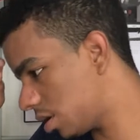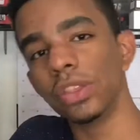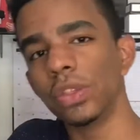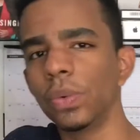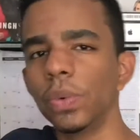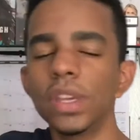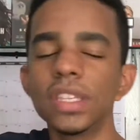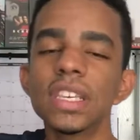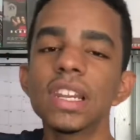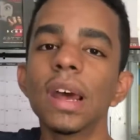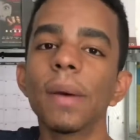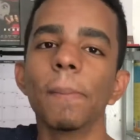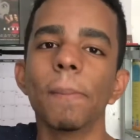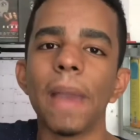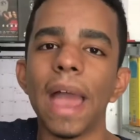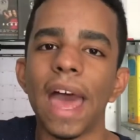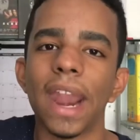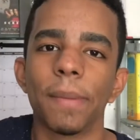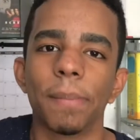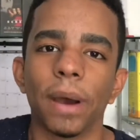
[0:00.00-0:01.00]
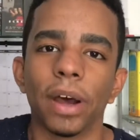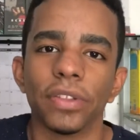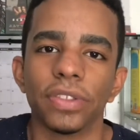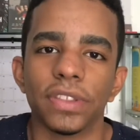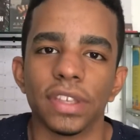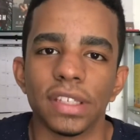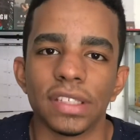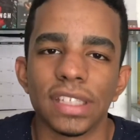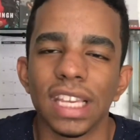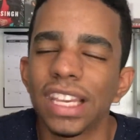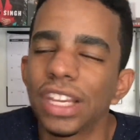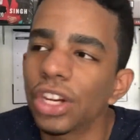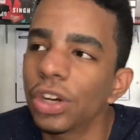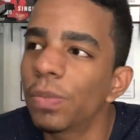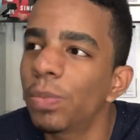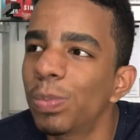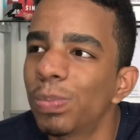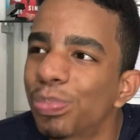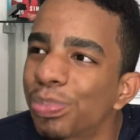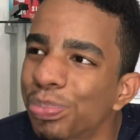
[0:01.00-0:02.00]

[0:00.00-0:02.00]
The reason I'm mad about this, you're